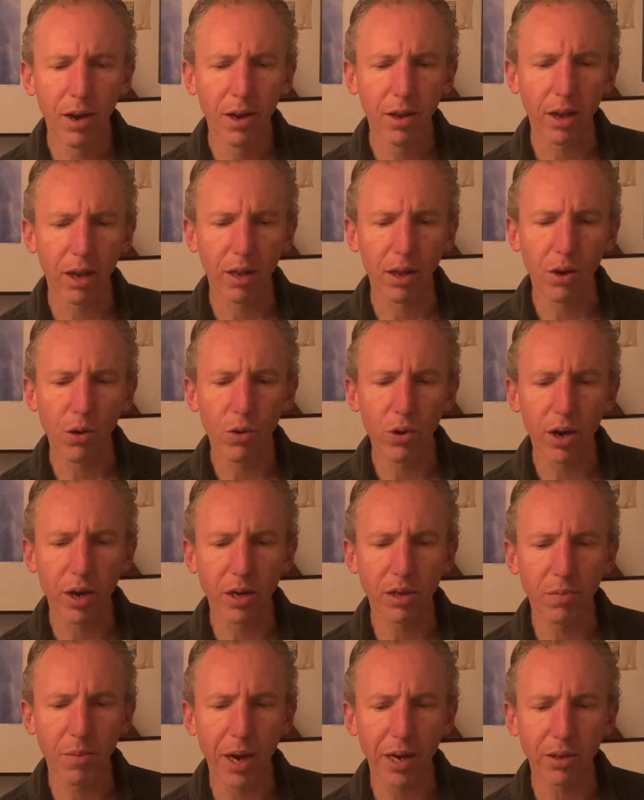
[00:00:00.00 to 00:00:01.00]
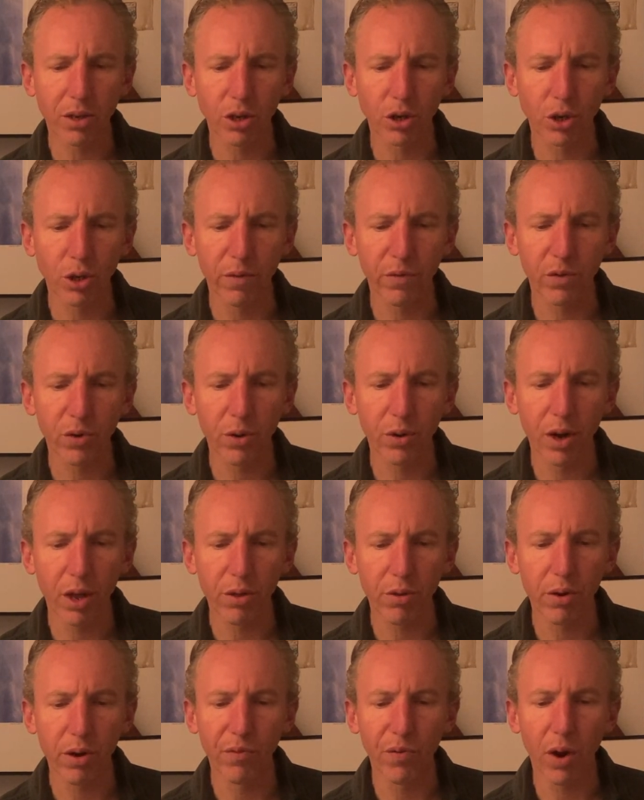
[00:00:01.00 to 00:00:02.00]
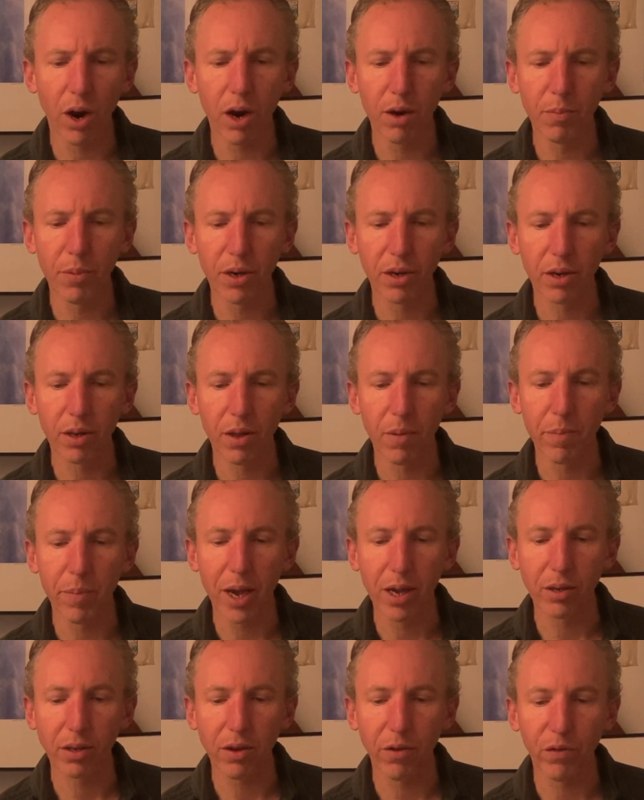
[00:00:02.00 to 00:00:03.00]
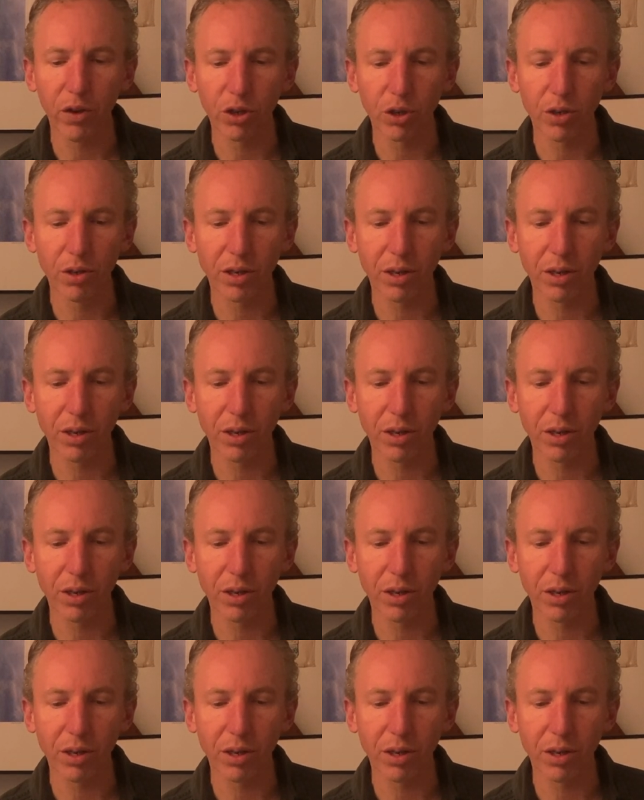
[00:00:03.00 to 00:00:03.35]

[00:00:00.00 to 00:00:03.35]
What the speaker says: then the organism has to shift to another environment that bears sufficient